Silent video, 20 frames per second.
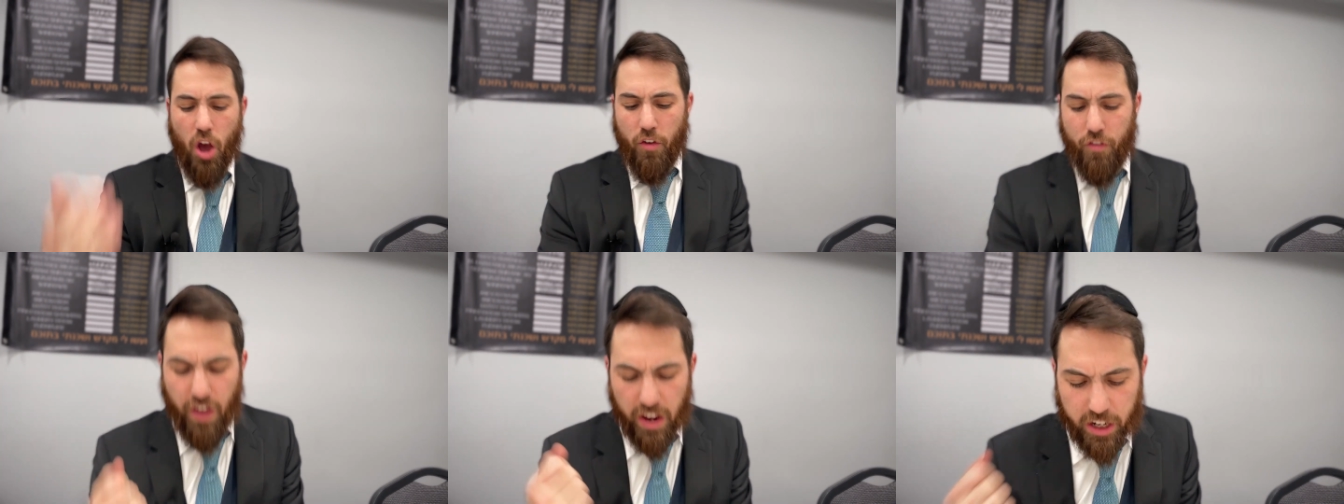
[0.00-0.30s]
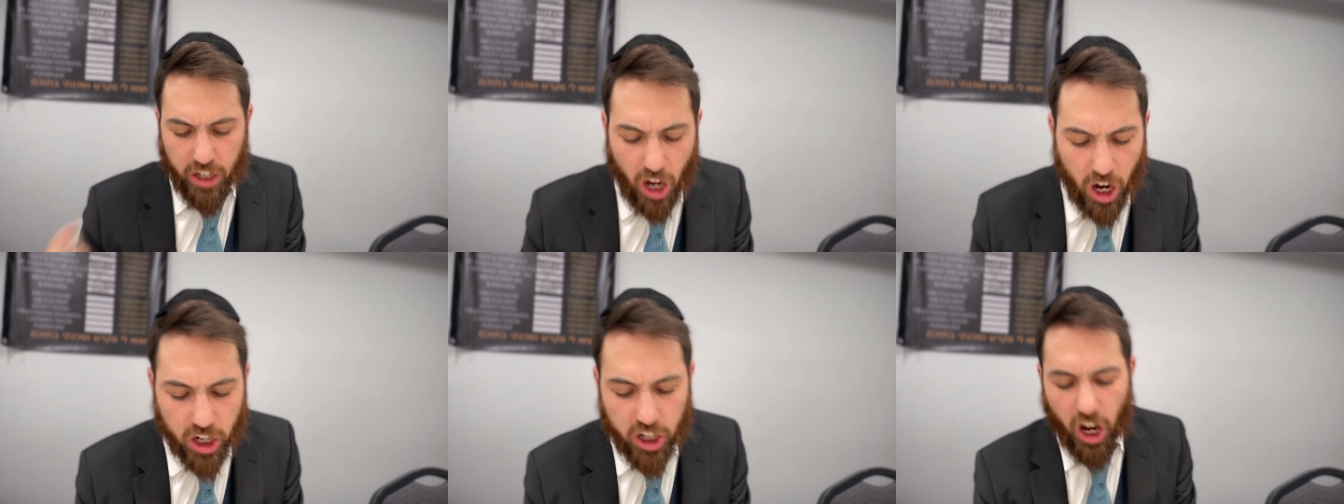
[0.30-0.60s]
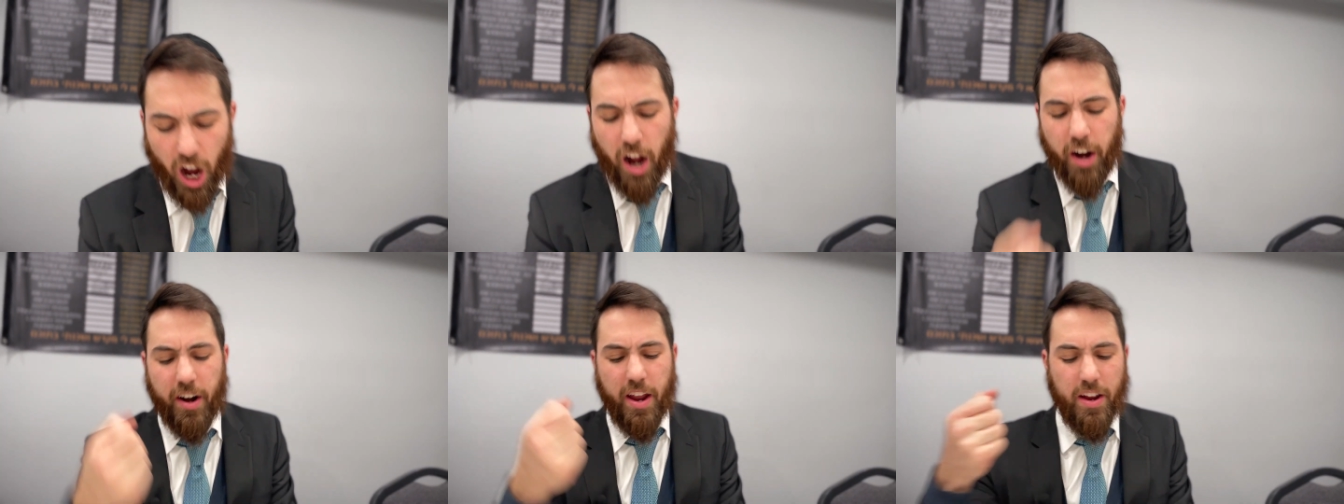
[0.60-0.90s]

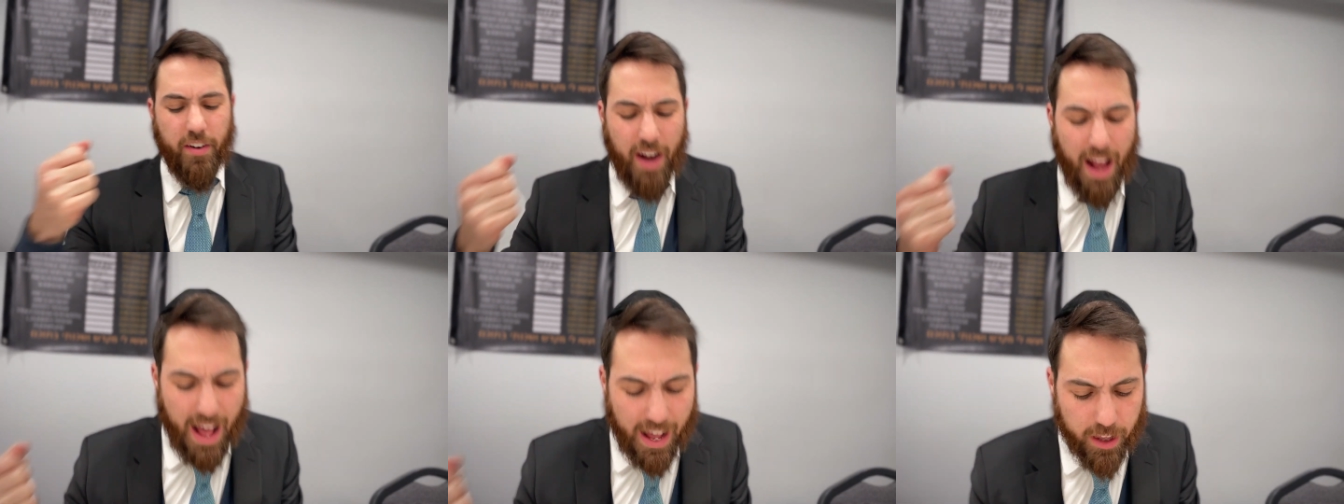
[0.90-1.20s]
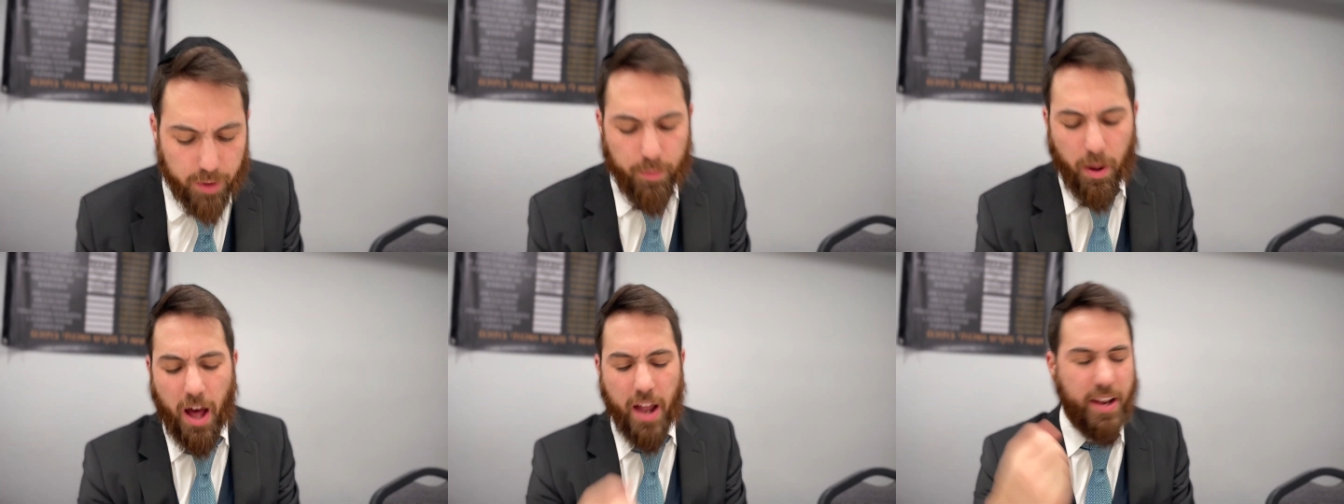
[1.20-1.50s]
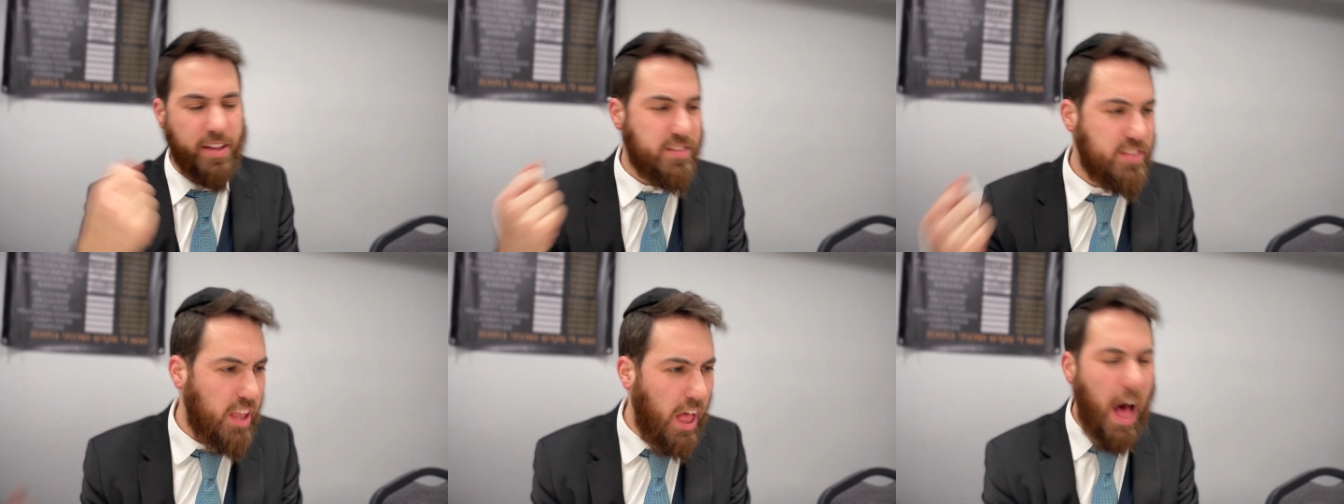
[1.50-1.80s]
Vikakari
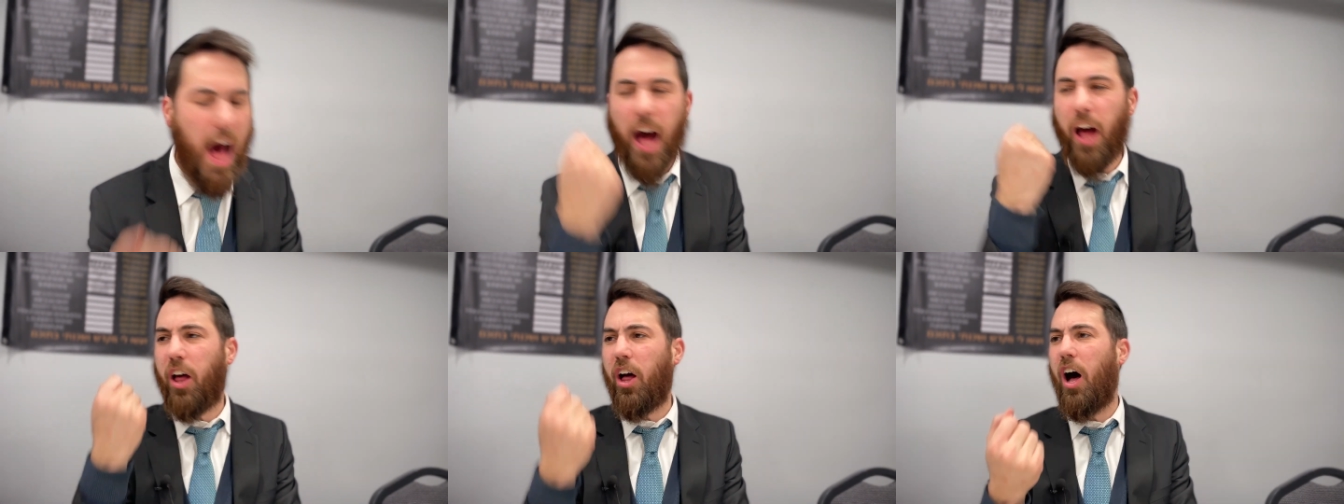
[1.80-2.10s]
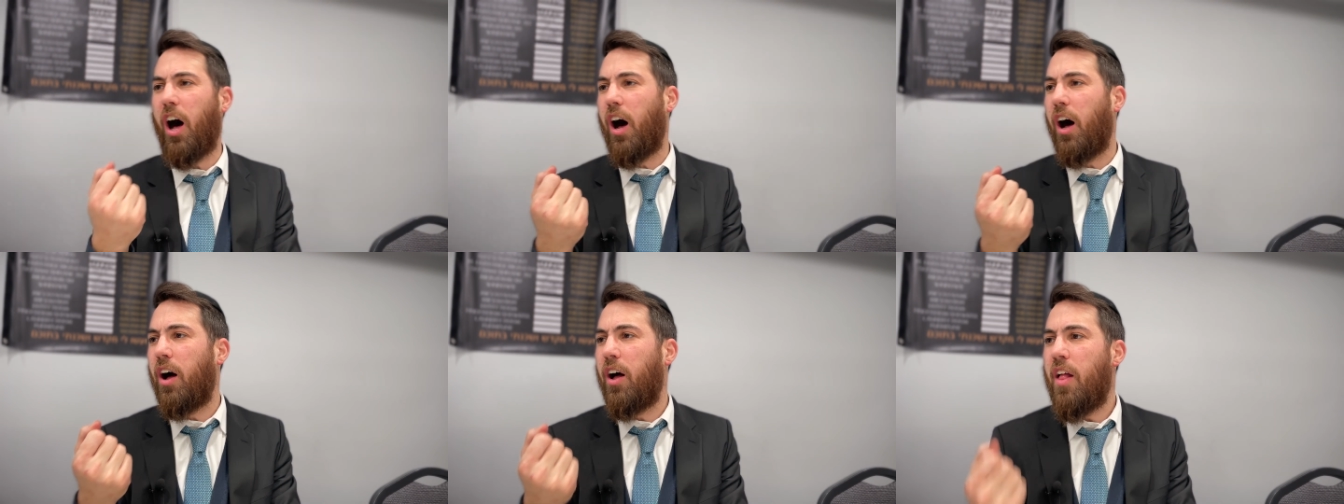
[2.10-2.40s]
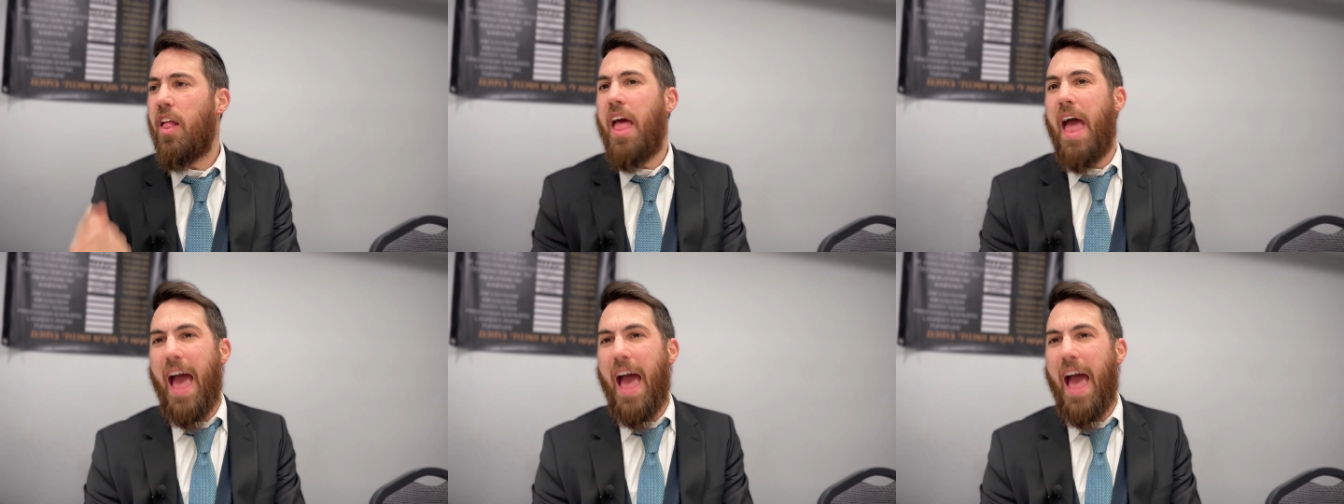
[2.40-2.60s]
rachmanas chacha.